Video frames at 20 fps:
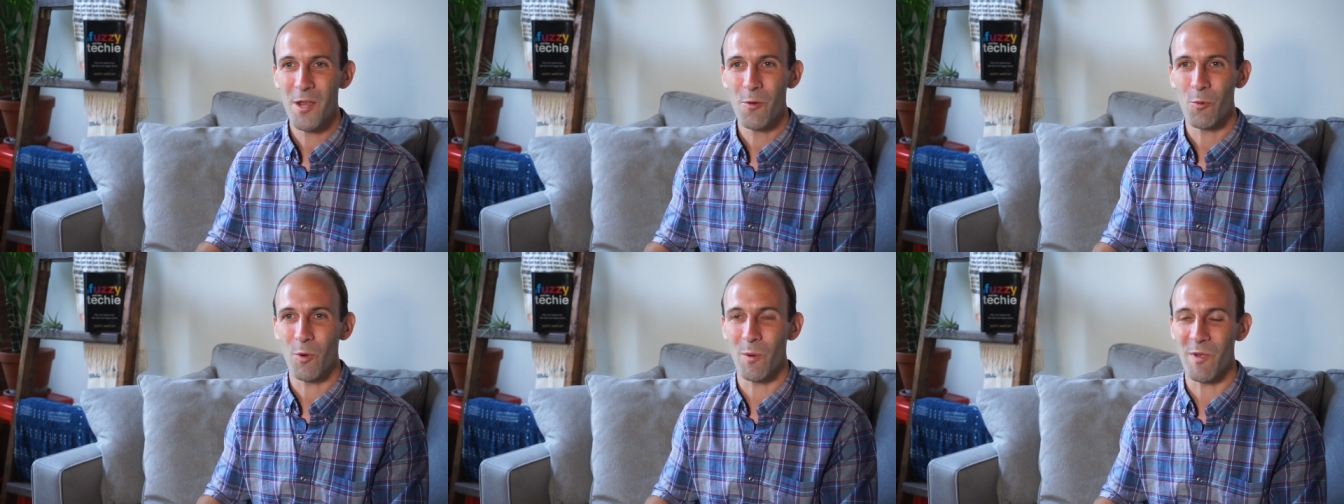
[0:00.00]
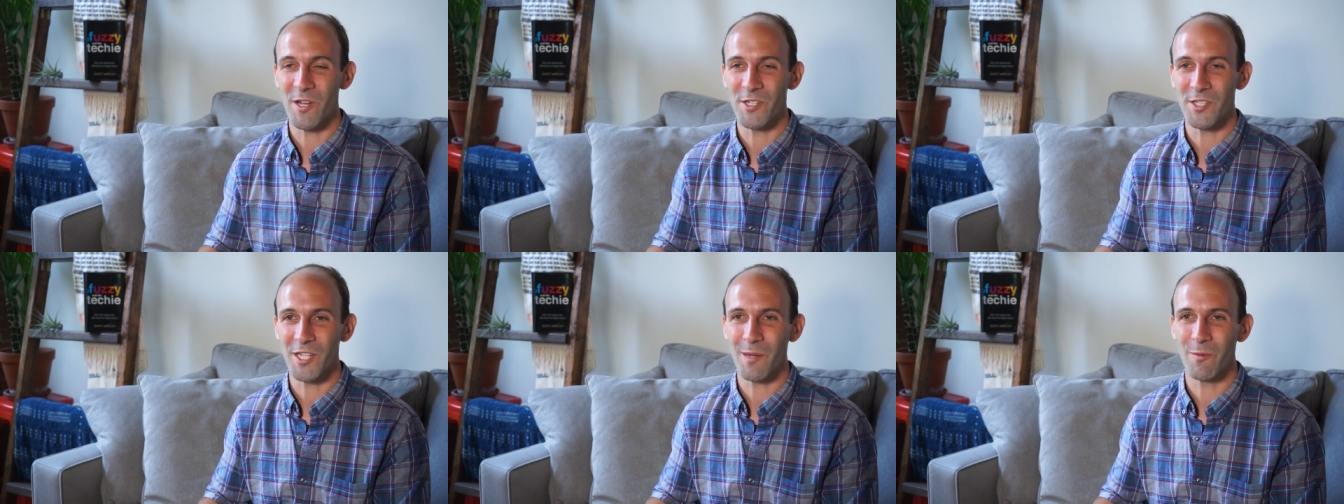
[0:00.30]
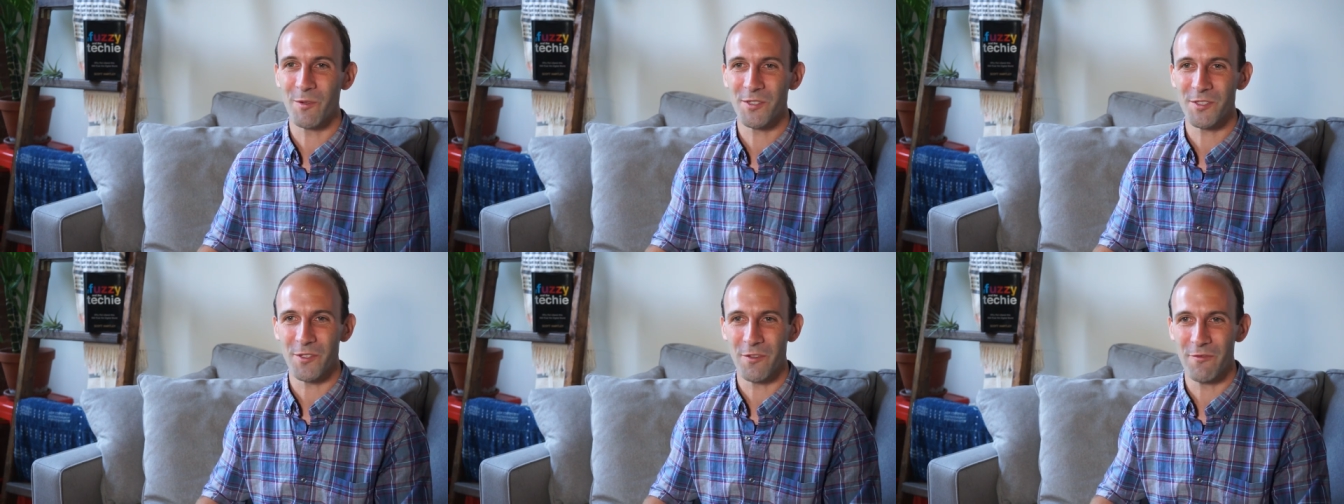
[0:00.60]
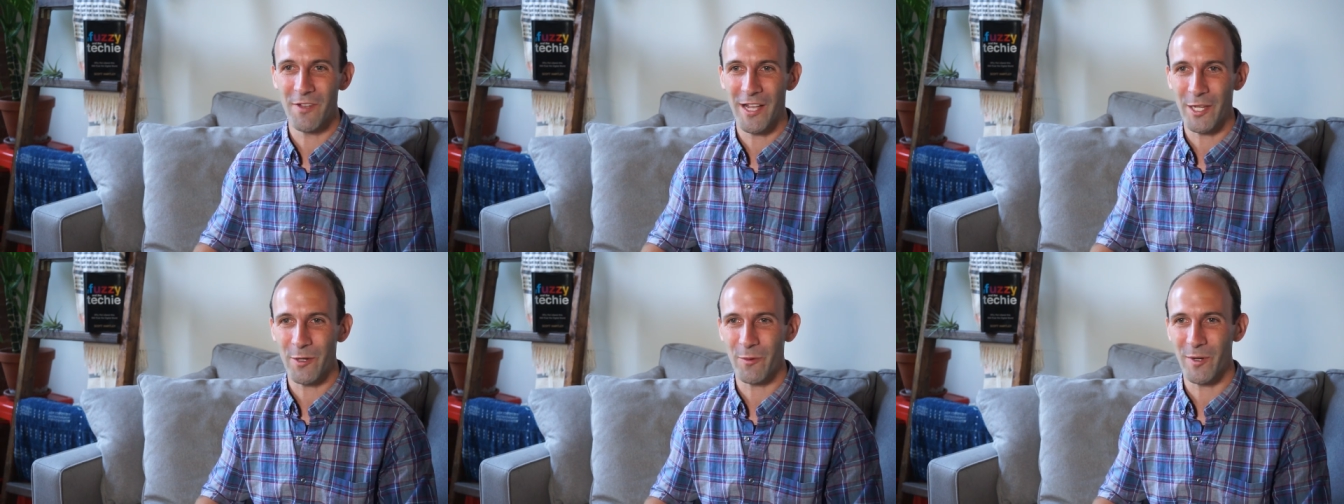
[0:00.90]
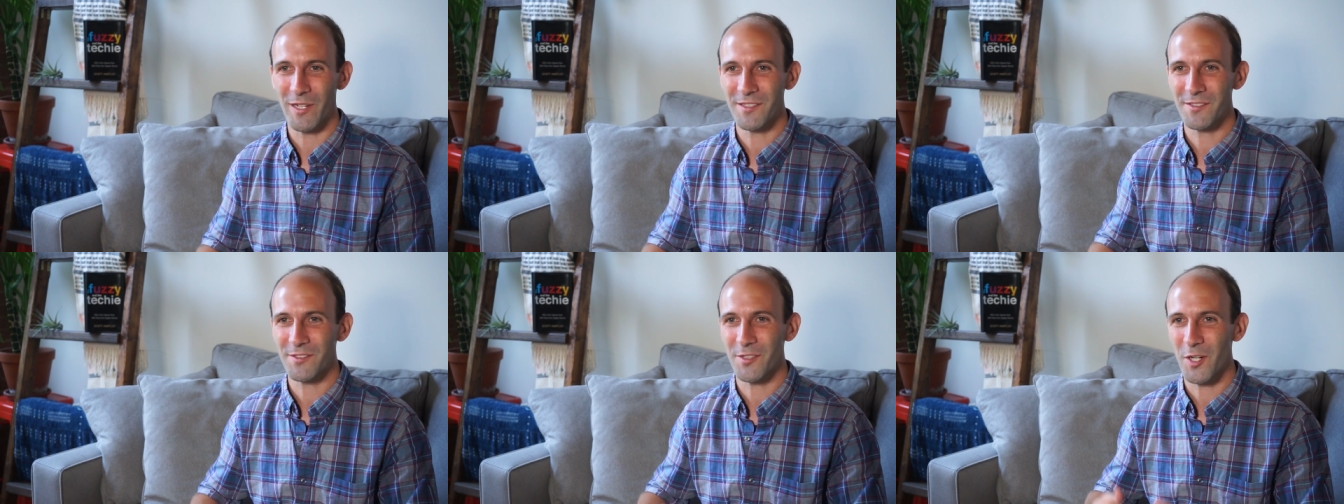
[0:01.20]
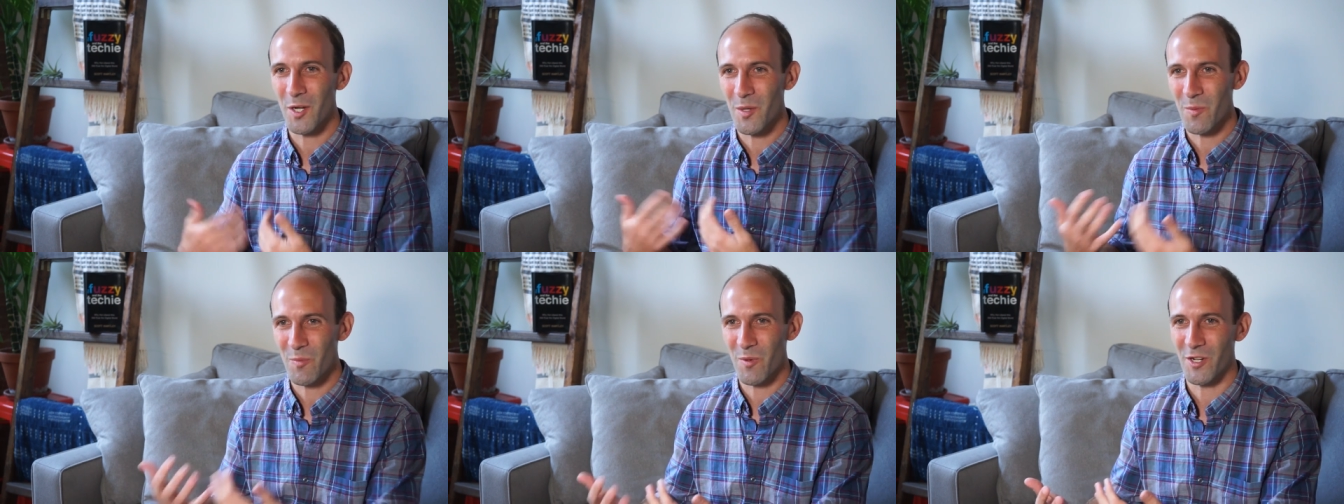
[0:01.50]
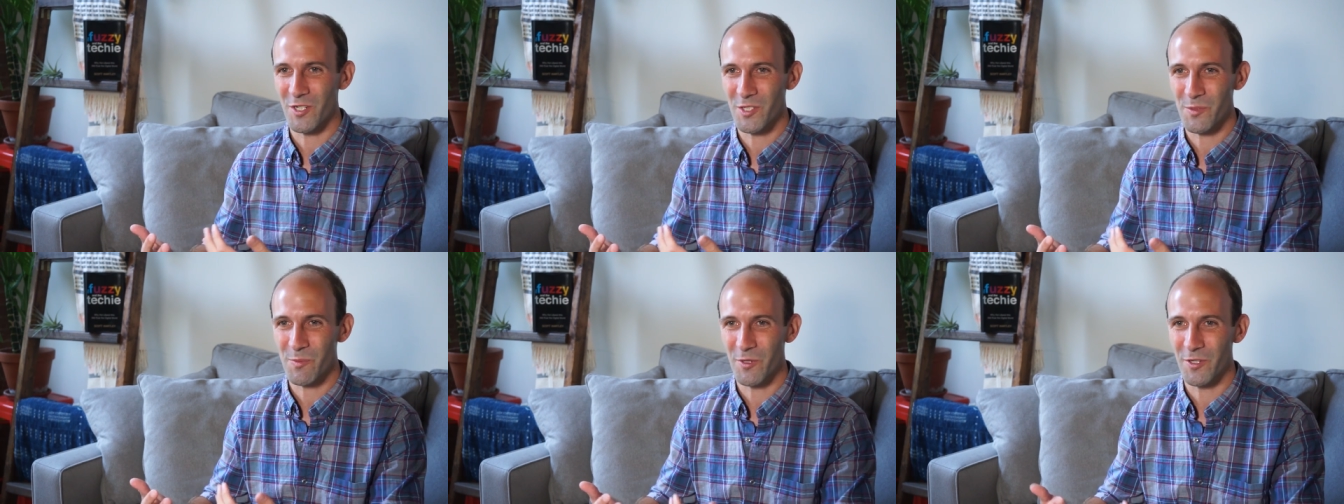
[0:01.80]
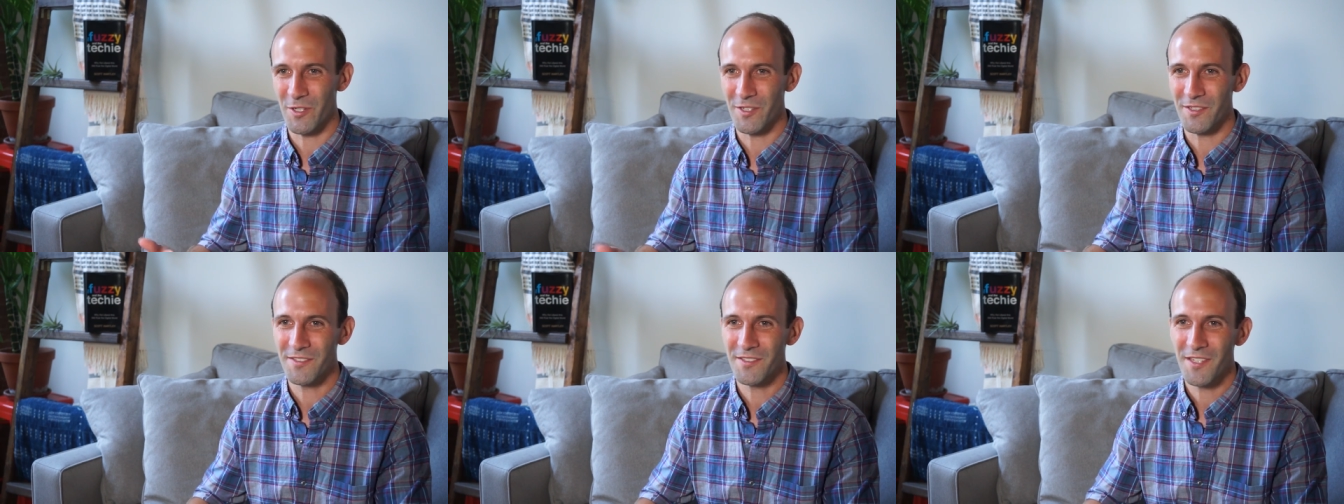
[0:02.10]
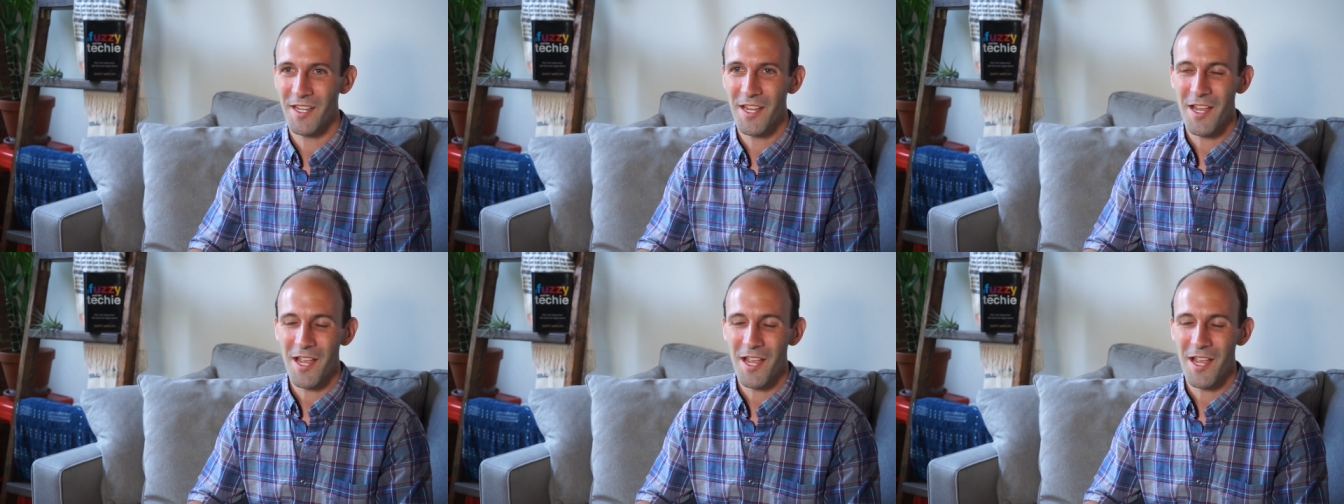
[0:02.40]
where my job was to evaluate startup entrepreneurs,